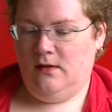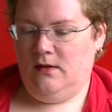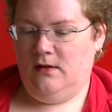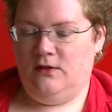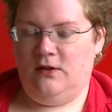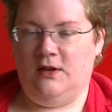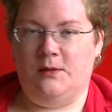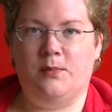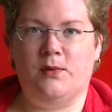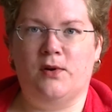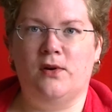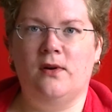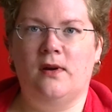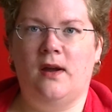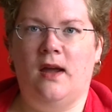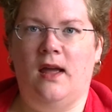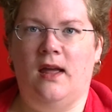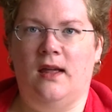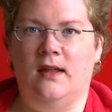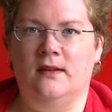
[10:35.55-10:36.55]
cheaper
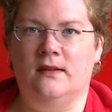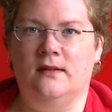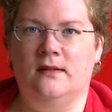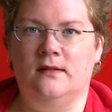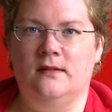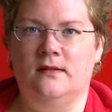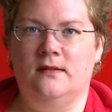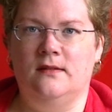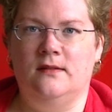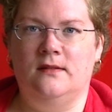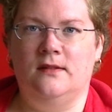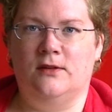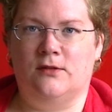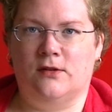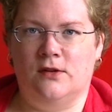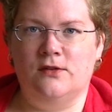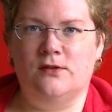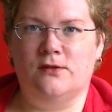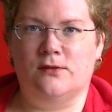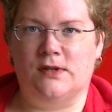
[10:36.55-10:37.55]
and the
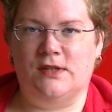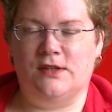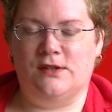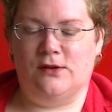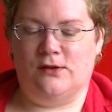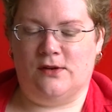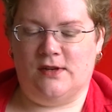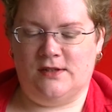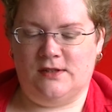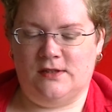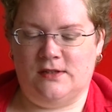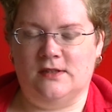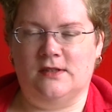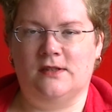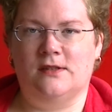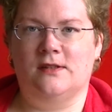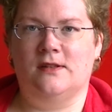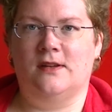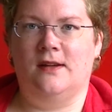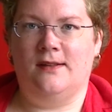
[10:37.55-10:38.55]
grocery store is
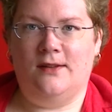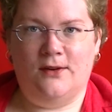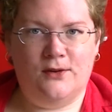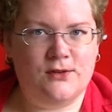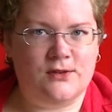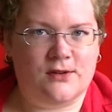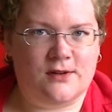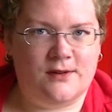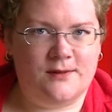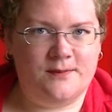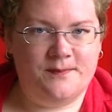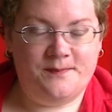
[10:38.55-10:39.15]
just closer.